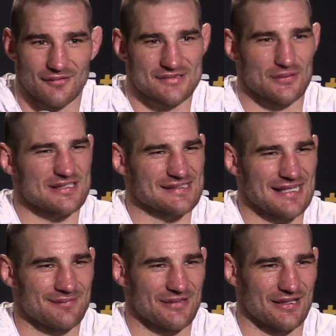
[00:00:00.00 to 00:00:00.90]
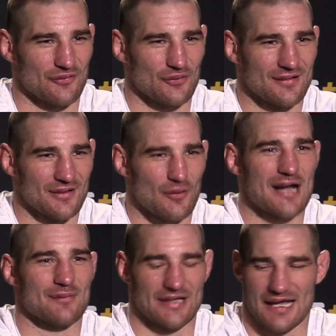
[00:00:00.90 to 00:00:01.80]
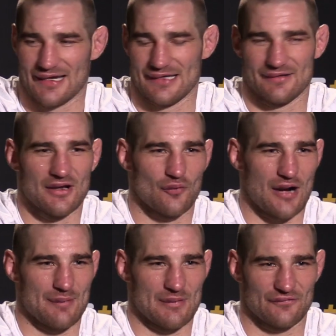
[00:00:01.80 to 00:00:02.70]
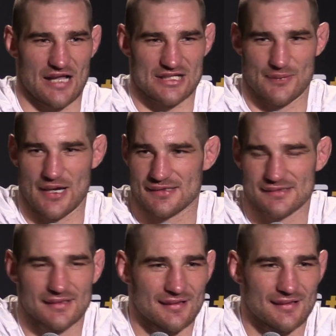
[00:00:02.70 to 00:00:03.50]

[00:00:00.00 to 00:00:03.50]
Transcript: what's, what's his name? The, Weidman. Weidman. Yeah, I can Weidman flashbacks.